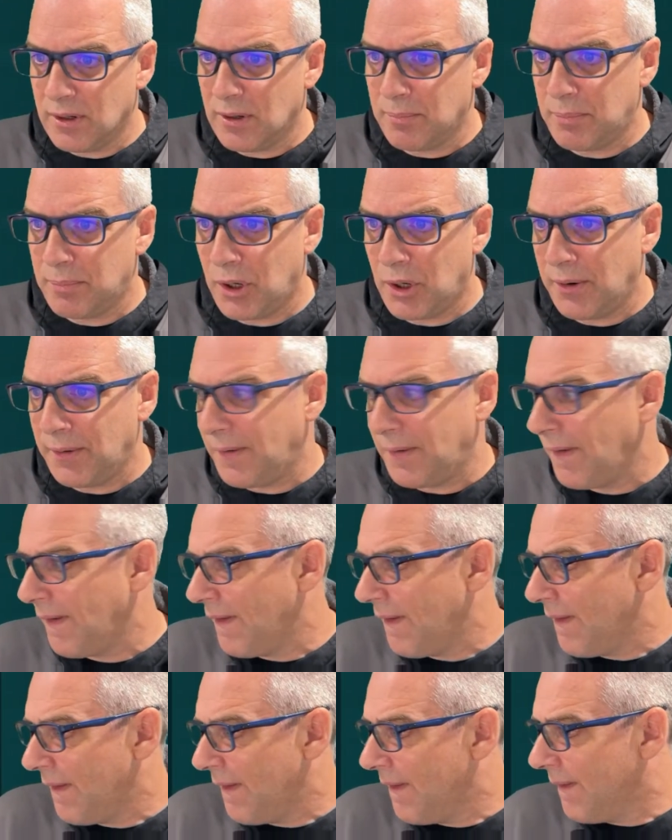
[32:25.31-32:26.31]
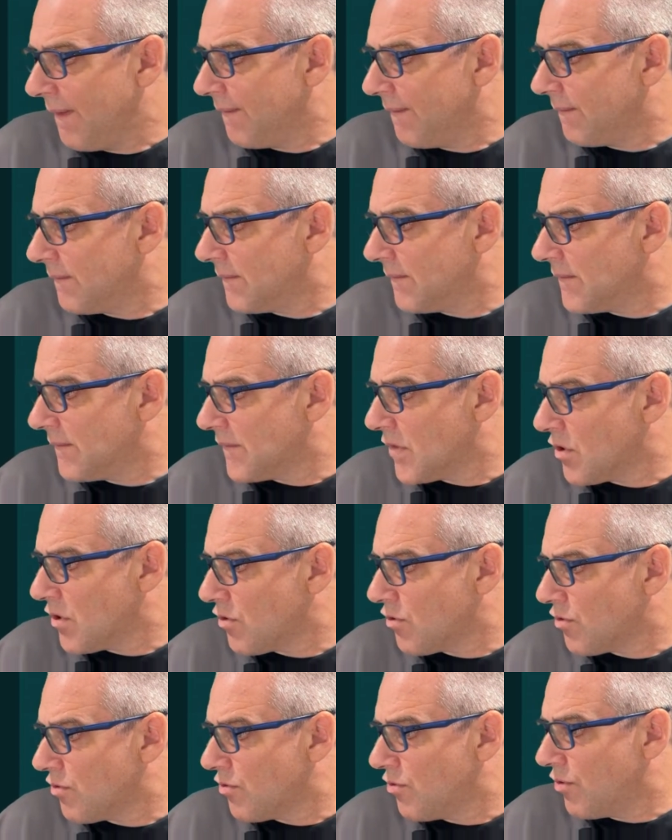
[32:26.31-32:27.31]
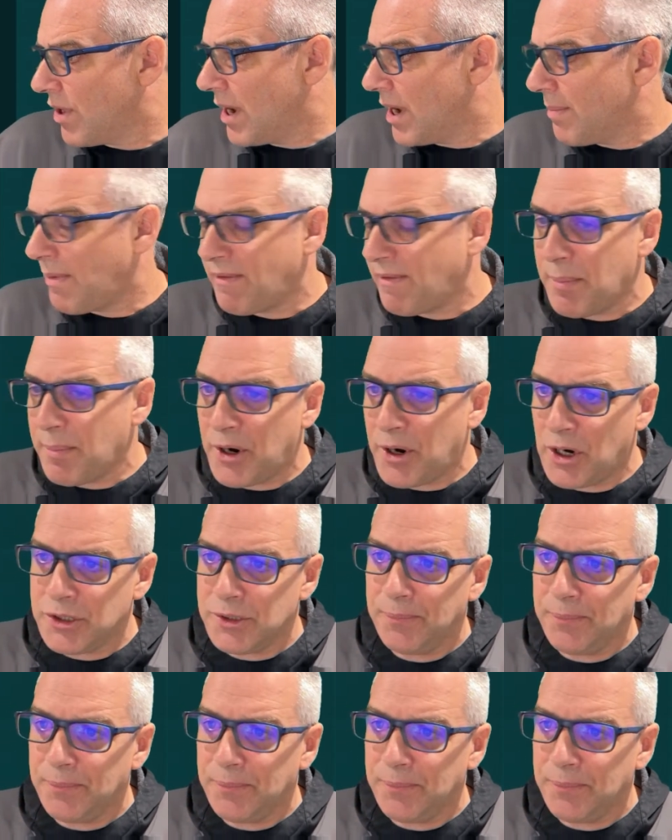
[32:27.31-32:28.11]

But create my report.